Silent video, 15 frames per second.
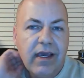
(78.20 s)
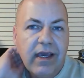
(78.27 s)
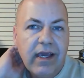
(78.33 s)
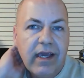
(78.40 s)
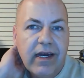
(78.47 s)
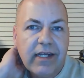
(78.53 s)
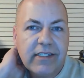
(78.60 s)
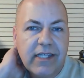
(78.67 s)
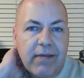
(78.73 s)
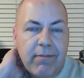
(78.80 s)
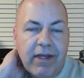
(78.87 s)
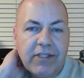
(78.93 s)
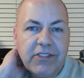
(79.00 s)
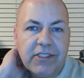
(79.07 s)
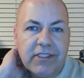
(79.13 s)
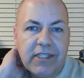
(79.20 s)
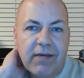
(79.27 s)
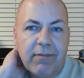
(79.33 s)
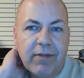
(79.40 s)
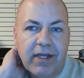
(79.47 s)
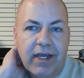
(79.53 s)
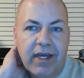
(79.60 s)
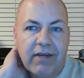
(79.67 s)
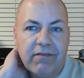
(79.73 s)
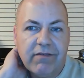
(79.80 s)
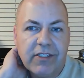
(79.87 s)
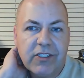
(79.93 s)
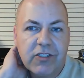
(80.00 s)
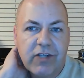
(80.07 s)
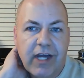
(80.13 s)
And as I mention them and kind of
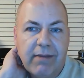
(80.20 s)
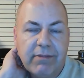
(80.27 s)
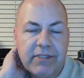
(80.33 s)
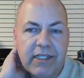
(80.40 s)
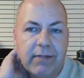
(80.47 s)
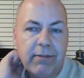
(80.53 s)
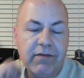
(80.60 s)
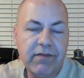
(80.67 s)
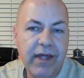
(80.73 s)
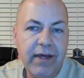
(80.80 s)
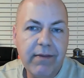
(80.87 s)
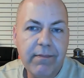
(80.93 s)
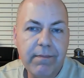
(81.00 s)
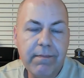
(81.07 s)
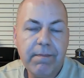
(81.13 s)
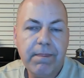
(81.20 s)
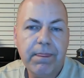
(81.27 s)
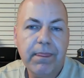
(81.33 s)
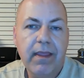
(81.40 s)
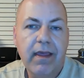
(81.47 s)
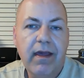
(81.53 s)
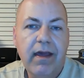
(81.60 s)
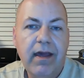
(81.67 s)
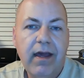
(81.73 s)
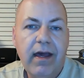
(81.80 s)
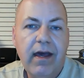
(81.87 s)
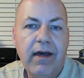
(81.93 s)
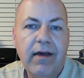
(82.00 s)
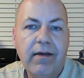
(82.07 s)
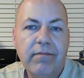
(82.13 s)
describe some of them,
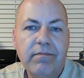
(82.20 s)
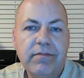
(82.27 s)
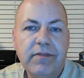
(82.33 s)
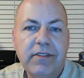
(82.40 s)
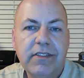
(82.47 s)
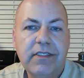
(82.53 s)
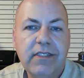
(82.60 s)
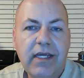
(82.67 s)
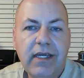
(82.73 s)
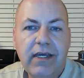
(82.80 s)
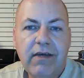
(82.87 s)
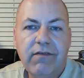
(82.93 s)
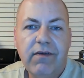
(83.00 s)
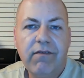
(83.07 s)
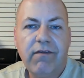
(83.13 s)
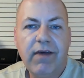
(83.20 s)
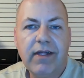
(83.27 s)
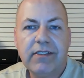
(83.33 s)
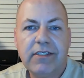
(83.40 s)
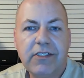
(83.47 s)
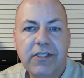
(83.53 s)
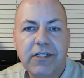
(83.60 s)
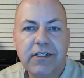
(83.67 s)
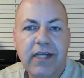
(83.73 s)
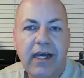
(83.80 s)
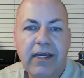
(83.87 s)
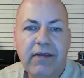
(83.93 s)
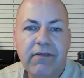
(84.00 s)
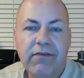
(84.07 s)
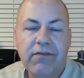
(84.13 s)
just think of events in your
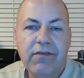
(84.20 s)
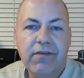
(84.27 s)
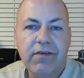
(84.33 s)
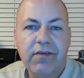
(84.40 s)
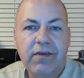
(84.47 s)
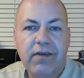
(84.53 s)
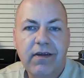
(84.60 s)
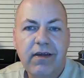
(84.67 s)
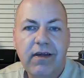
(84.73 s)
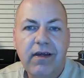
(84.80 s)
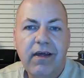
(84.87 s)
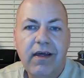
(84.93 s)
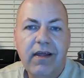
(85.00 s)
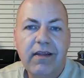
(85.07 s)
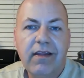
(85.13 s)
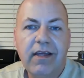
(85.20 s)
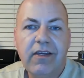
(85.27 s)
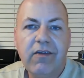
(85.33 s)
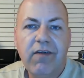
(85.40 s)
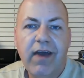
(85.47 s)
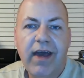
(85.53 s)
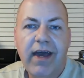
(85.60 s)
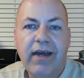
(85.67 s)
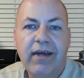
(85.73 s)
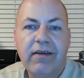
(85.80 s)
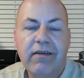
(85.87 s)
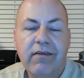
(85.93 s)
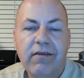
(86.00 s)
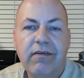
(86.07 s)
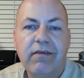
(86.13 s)
life that you've had
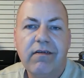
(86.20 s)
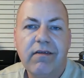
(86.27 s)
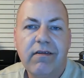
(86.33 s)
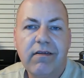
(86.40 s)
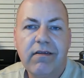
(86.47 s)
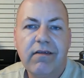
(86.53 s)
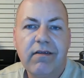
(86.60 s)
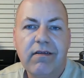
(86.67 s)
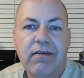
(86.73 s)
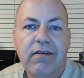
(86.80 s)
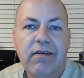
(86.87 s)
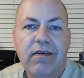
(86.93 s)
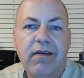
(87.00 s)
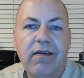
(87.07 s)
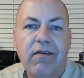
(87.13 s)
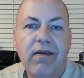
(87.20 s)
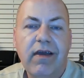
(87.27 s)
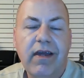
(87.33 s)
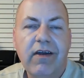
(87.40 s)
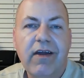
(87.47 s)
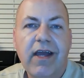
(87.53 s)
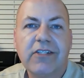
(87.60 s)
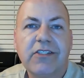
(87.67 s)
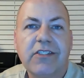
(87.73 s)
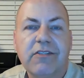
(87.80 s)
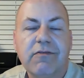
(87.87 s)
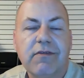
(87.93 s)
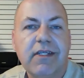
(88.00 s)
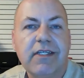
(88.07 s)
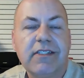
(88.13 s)
interactions
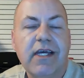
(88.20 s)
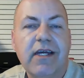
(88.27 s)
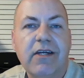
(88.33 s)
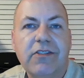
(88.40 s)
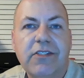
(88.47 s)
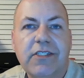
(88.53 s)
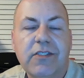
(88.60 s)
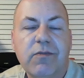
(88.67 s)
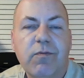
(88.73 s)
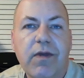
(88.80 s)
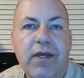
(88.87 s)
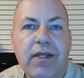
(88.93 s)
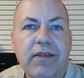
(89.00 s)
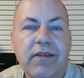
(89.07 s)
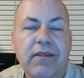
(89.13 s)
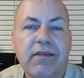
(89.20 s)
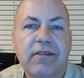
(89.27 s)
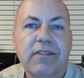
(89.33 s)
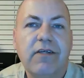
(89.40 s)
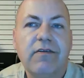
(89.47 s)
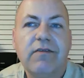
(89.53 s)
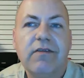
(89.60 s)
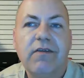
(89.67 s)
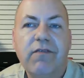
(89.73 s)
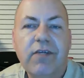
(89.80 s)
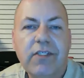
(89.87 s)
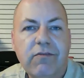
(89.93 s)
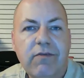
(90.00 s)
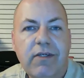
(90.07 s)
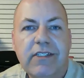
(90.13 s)
with these energies with. So the
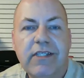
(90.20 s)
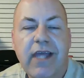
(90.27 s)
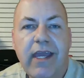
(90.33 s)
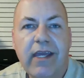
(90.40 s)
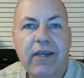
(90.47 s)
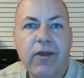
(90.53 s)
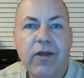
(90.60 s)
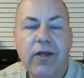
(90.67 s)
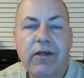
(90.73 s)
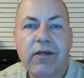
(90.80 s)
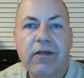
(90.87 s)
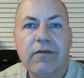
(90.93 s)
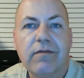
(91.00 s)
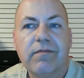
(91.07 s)
first one is anger.